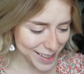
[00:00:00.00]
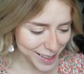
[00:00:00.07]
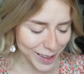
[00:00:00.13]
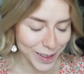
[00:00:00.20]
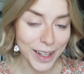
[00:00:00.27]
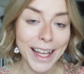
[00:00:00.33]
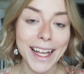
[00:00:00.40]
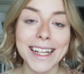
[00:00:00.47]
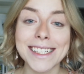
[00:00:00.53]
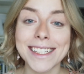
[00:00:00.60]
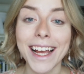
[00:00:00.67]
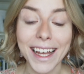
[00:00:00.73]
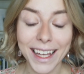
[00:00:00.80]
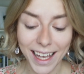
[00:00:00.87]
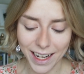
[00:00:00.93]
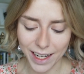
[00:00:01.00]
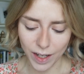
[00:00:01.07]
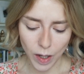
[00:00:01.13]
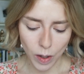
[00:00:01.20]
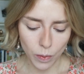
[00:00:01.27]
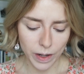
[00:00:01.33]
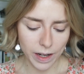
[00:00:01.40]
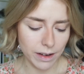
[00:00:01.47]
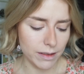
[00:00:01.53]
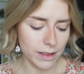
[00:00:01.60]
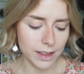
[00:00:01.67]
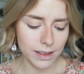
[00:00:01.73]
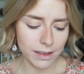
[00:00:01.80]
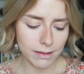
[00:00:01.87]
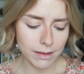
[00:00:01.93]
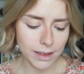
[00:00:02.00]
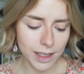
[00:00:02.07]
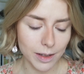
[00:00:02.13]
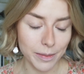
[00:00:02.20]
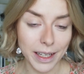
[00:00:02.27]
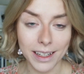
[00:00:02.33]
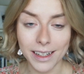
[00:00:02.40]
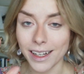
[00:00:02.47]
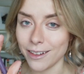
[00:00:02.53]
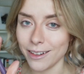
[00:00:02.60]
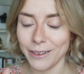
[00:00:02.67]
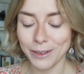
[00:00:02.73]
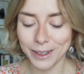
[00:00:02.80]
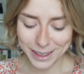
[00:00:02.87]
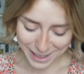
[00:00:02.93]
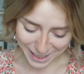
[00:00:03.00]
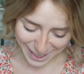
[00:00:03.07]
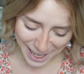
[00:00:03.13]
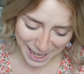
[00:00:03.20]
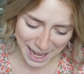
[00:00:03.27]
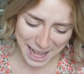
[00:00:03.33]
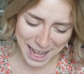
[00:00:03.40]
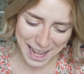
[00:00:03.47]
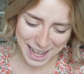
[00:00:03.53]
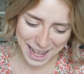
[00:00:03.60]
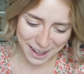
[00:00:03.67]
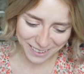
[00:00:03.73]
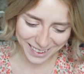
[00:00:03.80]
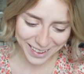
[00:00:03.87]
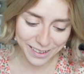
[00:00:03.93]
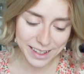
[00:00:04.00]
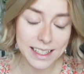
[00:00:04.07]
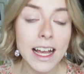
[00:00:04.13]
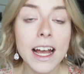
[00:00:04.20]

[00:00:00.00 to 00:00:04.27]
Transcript: ago, like a decade ago when I was, oh my god, I don't even want to say how old I was.